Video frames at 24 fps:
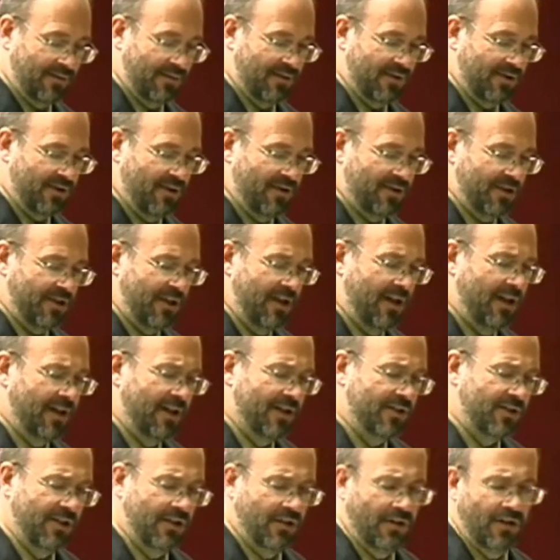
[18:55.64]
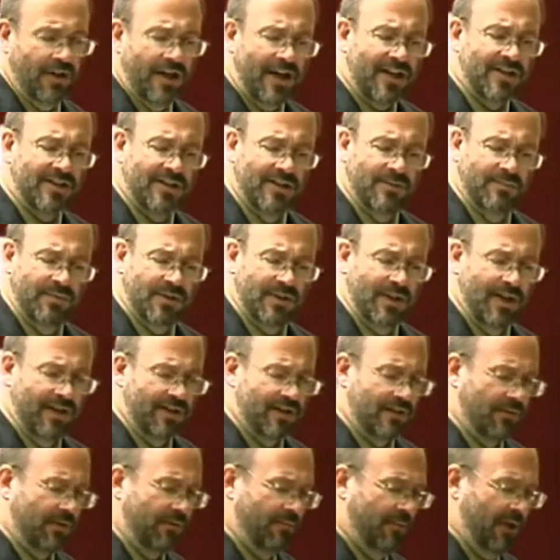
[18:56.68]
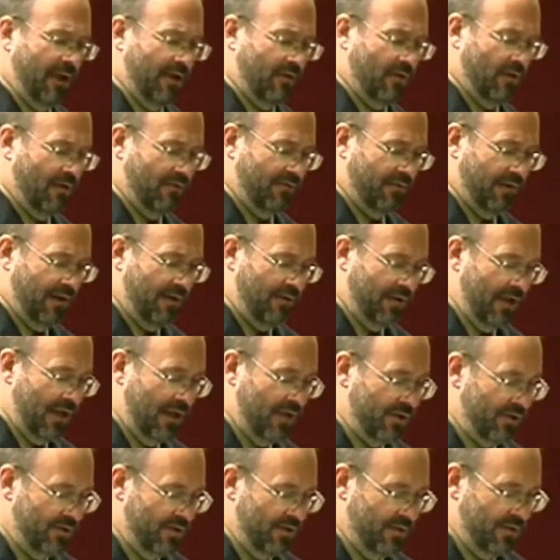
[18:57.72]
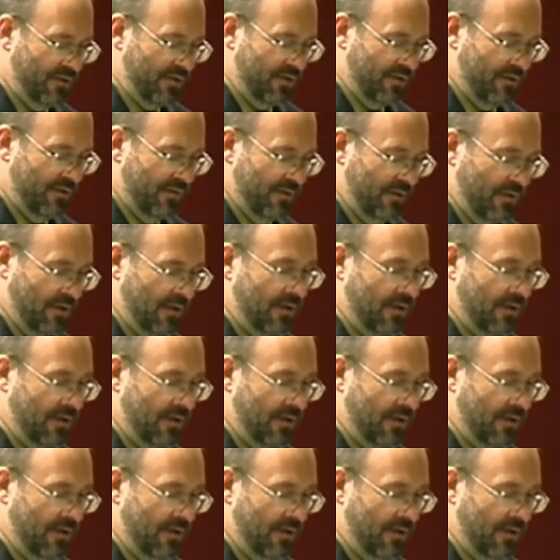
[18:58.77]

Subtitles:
sociology less obsessed with micro-foundations,